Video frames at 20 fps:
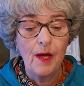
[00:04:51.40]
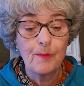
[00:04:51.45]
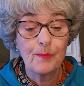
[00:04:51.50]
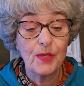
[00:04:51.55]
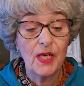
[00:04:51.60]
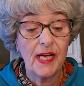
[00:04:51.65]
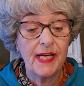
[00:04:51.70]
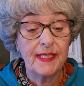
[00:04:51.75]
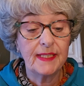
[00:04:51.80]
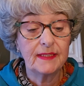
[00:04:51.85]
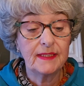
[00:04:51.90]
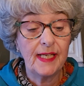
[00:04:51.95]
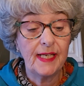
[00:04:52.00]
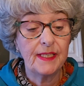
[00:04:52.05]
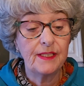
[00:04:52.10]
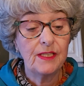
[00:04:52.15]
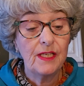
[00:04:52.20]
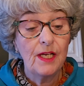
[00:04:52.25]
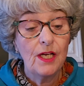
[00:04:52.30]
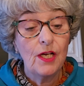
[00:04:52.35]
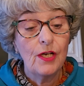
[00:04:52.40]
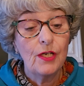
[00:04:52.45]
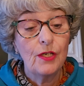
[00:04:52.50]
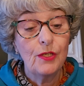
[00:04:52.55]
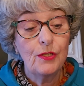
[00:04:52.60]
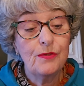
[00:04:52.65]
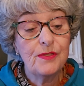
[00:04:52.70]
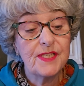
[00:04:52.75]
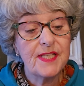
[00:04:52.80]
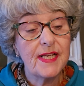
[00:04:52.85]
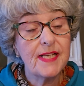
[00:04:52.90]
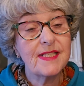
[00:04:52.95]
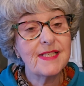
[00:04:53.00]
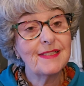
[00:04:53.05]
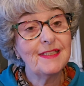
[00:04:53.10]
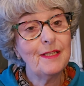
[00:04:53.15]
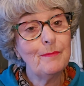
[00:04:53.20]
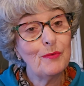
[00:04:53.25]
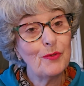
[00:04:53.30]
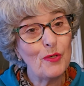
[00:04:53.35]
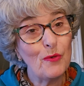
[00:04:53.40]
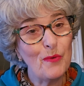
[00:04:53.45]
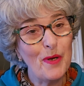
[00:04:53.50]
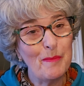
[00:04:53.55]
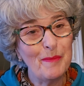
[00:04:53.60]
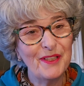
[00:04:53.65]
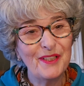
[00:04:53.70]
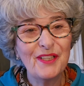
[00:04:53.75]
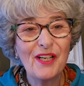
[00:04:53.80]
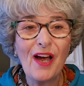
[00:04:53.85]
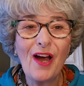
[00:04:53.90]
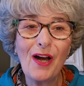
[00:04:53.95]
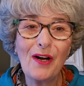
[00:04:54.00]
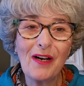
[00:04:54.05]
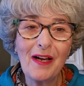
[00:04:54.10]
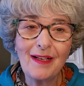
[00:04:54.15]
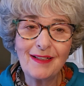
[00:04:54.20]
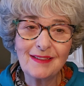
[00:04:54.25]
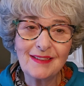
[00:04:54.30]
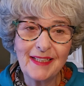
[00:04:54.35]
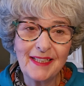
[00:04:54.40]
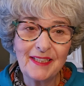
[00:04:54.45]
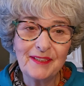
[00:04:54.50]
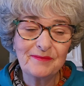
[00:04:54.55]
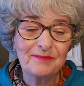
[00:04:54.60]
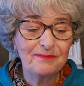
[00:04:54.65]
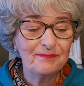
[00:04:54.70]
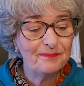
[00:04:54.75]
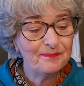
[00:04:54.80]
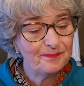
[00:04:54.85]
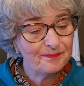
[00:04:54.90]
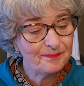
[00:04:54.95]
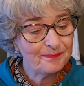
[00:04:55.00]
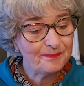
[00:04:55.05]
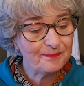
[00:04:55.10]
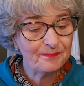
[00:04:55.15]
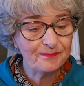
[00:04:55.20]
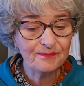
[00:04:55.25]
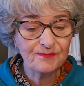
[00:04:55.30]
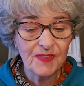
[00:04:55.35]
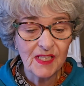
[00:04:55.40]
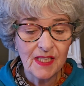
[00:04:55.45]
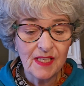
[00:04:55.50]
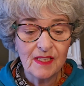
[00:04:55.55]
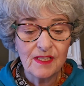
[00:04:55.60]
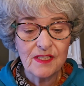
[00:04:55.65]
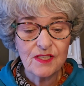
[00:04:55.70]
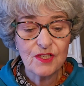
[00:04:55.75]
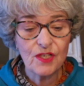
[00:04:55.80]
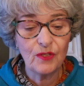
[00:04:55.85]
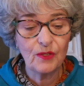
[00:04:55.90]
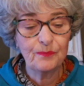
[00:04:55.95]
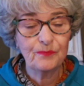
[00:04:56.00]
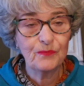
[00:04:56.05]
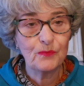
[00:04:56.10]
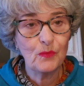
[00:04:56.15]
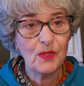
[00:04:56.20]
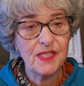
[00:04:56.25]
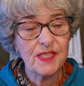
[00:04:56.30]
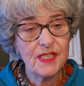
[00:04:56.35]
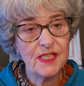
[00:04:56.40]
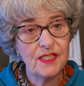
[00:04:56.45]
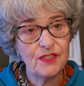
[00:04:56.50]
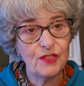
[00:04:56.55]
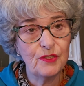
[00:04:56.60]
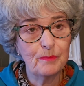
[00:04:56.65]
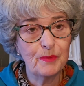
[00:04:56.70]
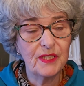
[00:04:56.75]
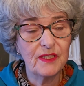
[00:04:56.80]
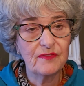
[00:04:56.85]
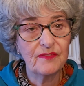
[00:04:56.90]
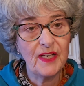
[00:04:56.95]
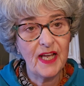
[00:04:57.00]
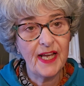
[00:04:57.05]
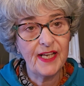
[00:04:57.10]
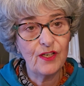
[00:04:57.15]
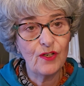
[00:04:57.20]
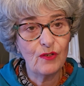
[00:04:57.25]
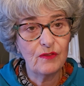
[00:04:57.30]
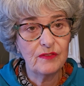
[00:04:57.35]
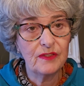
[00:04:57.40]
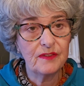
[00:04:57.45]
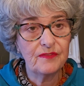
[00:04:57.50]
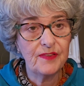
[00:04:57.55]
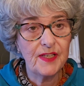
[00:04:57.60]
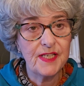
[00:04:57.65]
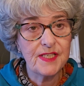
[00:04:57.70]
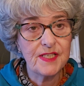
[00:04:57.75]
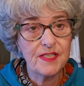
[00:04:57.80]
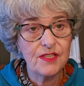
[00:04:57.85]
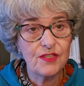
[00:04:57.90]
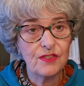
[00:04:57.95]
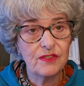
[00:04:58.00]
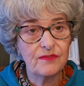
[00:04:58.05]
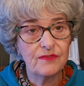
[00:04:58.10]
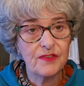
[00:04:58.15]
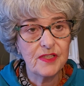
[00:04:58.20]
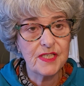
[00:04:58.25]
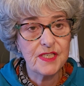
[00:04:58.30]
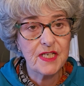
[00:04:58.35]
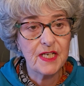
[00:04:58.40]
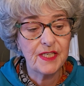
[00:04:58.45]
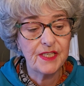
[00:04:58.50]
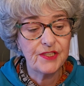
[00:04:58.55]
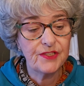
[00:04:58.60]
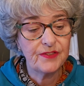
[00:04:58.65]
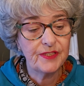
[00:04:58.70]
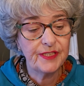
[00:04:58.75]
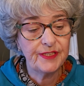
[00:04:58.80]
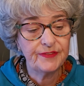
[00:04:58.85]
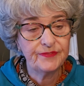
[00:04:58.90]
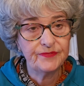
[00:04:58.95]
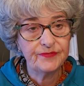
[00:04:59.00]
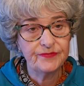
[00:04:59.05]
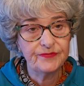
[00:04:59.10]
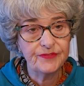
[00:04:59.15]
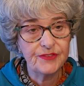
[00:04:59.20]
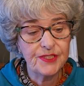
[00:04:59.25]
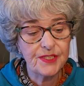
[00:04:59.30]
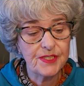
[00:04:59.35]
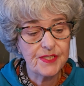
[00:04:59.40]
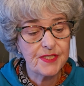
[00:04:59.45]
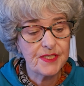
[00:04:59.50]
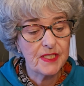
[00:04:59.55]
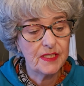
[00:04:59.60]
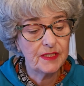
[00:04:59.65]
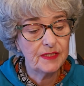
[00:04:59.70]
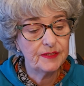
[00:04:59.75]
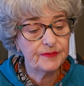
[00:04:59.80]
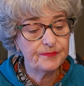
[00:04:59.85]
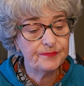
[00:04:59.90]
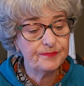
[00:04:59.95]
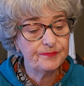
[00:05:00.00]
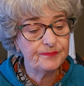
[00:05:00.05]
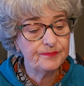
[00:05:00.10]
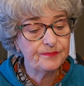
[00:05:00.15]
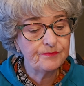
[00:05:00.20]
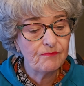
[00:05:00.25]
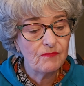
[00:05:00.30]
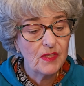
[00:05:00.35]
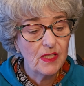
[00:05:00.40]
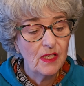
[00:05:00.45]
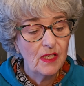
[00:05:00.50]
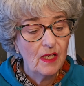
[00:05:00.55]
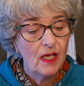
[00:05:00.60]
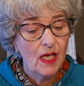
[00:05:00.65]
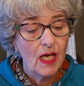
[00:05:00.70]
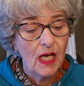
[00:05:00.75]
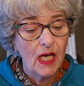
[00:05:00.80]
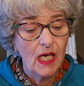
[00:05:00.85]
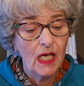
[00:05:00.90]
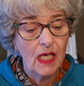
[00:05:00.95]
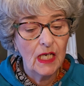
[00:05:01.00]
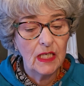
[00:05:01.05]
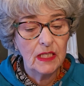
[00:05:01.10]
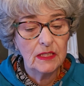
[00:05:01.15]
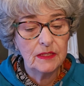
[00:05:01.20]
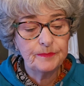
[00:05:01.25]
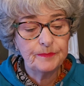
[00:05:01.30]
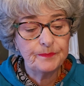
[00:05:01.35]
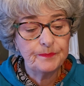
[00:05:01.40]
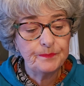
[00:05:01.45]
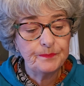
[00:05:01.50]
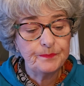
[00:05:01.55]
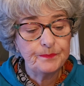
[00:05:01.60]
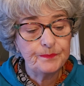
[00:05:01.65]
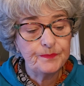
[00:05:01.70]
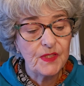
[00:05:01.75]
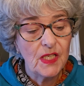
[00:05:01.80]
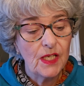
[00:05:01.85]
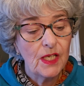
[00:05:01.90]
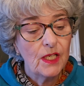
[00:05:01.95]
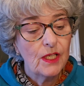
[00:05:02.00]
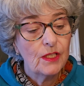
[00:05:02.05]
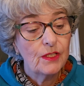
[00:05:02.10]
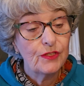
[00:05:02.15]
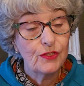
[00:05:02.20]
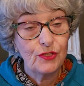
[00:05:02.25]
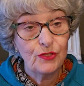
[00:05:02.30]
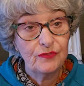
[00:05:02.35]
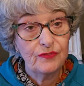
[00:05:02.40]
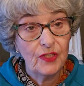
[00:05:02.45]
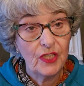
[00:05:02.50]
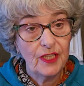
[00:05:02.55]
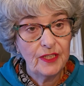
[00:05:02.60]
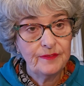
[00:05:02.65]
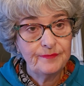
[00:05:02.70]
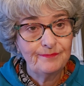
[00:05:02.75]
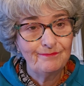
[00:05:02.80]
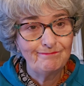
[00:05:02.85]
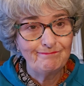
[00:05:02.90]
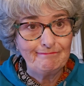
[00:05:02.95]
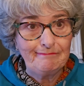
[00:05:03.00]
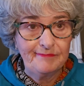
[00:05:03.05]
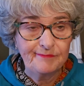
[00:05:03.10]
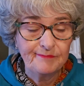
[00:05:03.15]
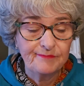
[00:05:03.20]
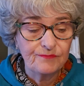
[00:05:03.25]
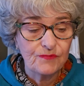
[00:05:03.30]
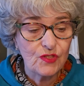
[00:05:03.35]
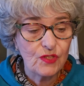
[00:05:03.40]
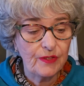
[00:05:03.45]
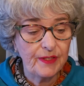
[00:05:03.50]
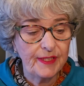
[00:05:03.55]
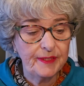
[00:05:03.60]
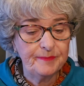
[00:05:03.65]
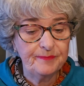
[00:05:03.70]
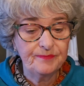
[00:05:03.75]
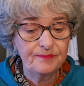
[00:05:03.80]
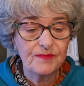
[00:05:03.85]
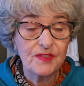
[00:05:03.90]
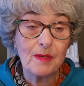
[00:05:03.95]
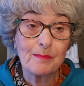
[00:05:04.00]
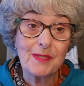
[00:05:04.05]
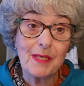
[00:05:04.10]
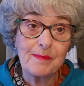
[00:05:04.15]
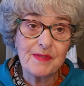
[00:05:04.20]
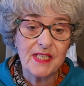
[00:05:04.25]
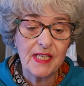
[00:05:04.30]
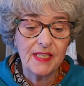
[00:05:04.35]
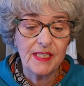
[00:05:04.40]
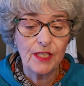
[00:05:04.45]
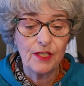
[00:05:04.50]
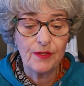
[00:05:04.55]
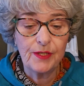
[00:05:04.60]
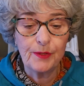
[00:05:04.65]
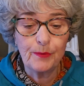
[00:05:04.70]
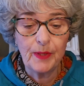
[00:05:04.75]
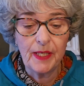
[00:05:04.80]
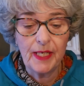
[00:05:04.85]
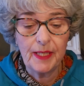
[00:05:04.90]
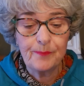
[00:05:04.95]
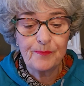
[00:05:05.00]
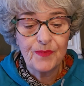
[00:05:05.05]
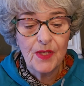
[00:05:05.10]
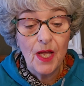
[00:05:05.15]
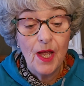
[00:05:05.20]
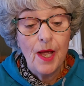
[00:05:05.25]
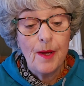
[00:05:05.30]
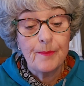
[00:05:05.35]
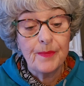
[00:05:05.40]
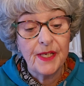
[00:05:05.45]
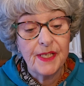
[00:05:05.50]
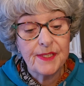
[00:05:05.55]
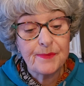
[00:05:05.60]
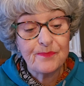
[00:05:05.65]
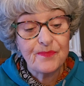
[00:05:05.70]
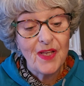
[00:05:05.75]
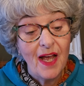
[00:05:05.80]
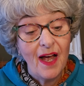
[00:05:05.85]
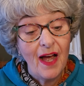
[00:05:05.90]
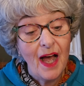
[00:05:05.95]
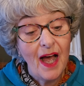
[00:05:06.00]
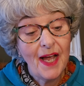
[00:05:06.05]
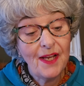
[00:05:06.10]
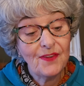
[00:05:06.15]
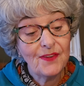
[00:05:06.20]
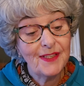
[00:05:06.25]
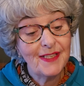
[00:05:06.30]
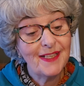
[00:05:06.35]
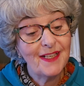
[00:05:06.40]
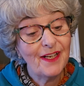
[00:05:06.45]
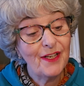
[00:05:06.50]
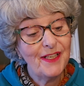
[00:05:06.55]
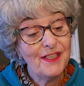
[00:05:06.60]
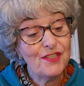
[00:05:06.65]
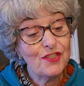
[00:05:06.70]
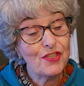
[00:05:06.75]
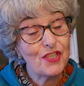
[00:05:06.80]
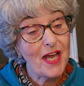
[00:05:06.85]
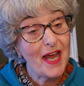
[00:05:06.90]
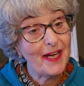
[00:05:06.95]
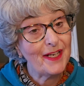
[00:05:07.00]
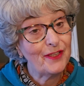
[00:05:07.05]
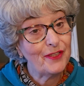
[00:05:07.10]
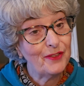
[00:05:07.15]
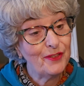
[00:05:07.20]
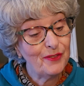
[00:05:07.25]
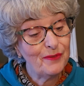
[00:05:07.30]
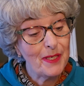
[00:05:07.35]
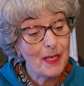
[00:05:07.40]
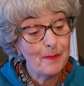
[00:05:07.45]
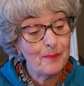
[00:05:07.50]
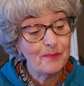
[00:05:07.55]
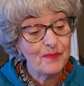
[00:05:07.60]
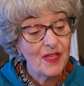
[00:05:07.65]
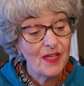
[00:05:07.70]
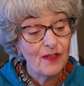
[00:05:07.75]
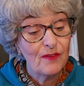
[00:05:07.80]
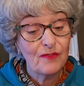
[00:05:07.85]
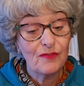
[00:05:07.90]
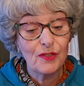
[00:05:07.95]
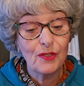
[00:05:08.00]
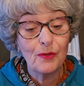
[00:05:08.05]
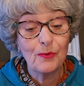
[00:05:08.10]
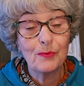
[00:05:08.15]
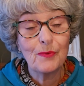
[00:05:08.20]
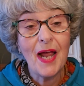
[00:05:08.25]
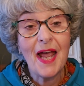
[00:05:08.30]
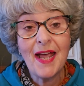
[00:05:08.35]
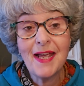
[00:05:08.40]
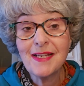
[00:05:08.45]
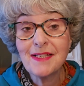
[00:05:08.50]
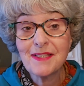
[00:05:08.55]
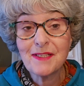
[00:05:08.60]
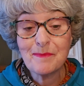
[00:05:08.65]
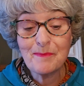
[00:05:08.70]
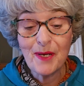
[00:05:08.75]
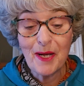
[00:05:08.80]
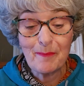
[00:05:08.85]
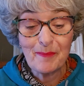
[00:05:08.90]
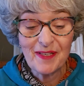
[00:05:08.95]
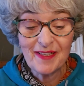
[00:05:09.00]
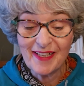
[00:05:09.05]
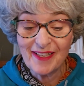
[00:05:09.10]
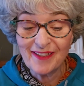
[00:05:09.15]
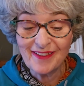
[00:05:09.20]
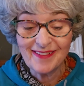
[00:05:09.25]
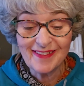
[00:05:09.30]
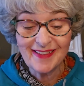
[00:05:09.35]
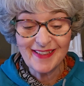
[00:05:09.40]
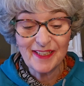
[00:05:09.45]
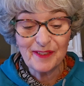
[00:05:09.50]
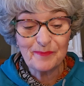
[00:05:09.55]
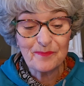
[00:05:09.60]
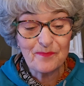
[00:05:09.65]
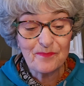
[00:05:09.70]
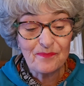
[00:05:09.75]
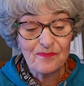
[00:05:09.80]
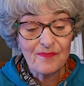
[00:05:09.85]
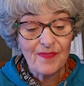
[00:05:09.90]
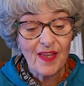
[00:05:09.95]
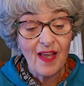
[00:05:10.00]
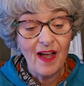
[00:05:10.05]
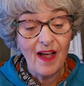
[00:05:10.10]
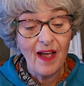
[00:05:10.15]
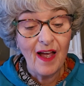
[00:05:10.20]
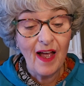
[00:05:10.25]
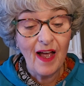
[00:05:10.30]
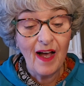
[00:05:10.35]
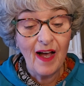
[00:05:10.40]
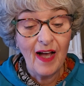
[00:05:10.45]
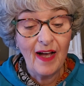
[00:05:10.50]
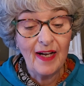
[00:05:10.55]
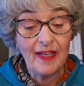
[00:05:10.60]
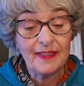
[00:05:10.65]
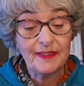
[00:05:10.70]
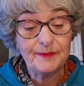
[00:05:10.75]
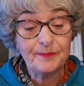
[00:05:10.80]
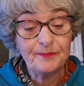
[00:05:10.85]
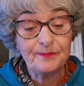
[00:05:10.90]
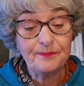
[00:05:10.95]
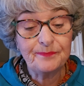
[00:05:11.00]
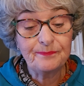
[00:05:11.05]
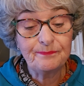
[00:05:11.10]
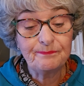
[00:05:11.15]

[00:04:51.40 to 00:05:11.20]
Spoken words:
Brian Glenn, who says liberal women are ugly. So what's he do? Put a flag over her face and do it for his country? Just saying. Too far? Sorry. Sometimes I get carried away. But I think he's jacking her up for a rise in popularity. Because